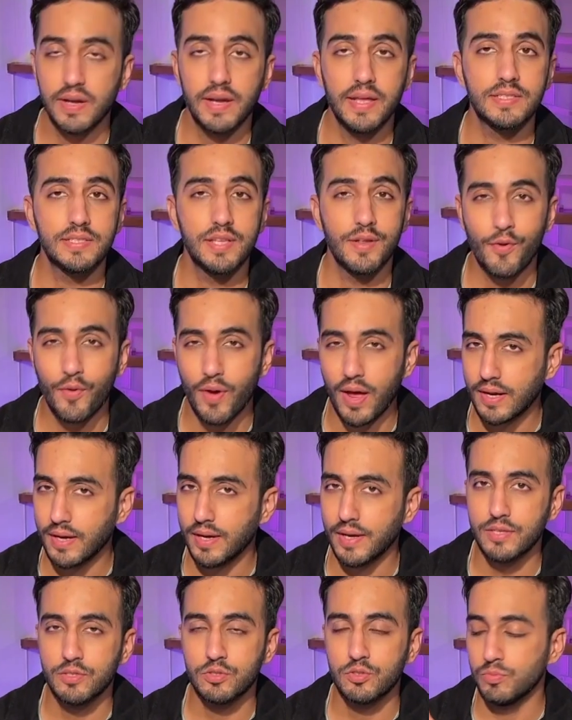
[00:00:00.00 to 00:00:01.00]
clicks and right
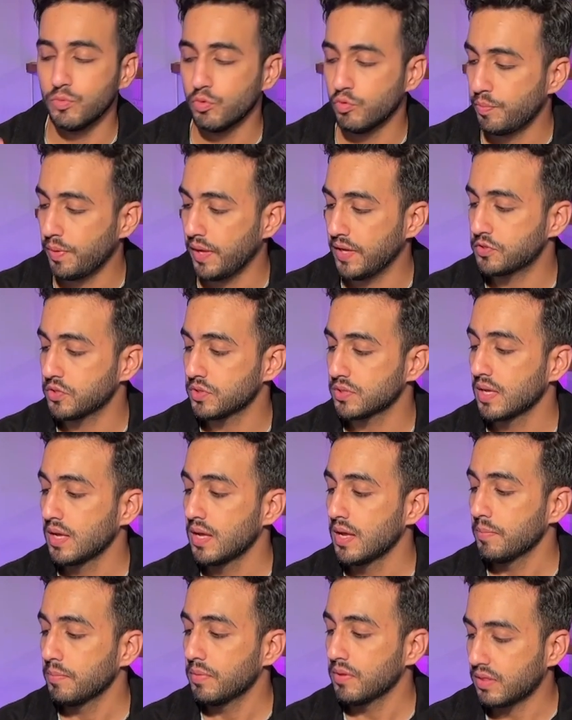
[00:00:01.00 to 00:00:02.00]
clicks to move pages,
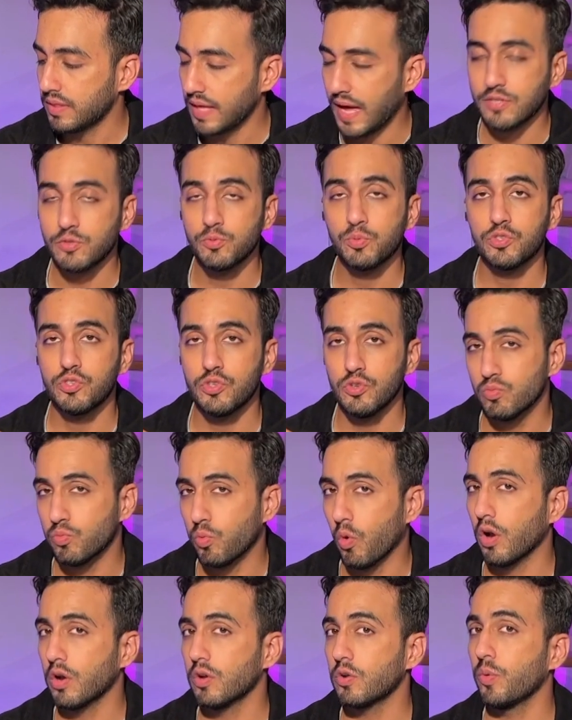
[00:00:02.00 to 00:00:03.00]
but that's what you
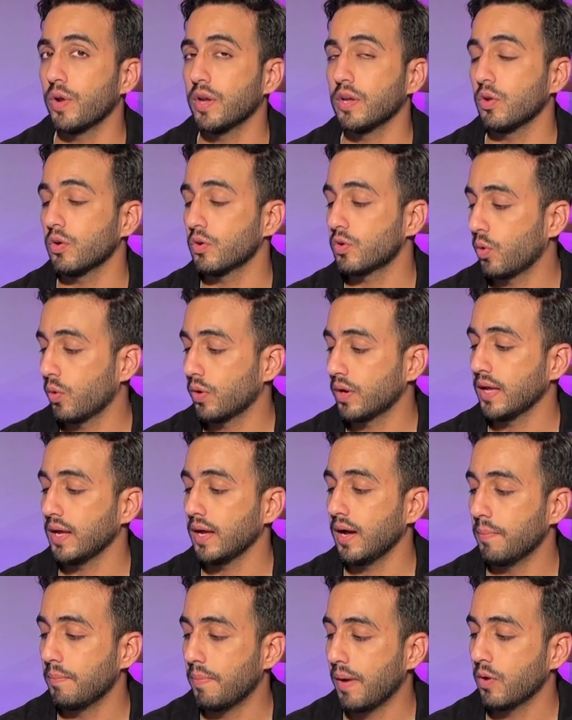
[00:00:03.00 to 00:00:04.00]
want when you're
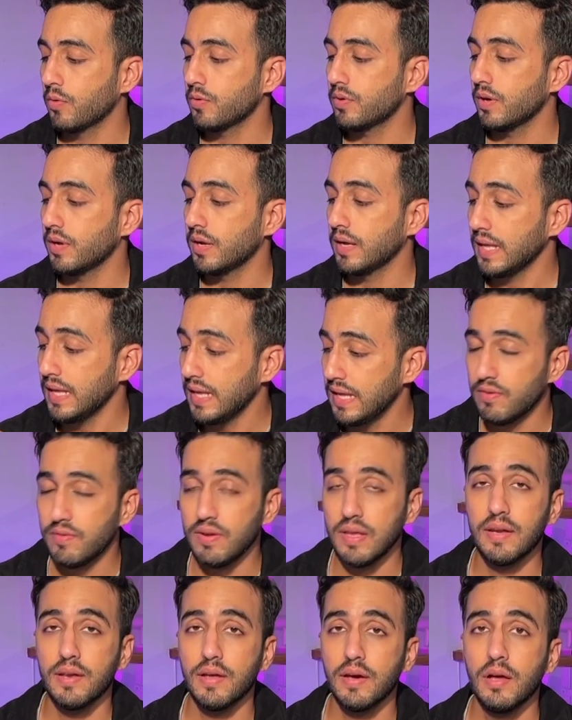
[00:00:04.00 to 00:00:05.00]
talking about an
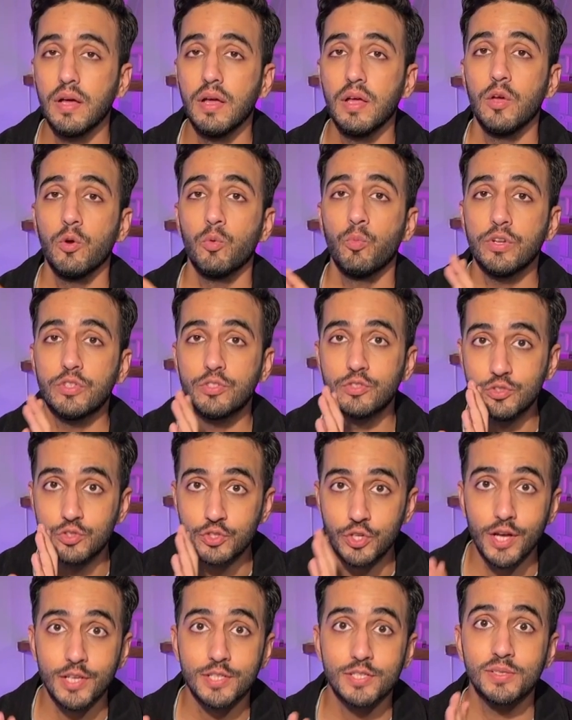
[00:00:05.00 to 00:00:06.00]
e-reader, which
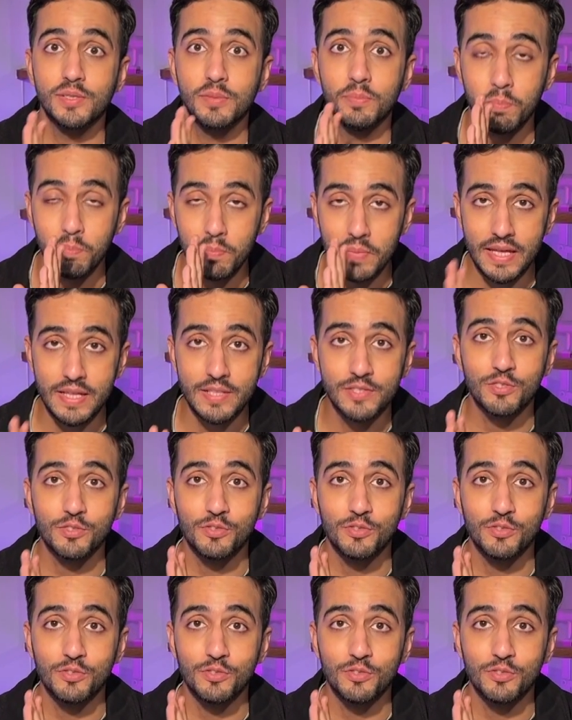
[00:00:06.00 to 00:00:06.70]
just means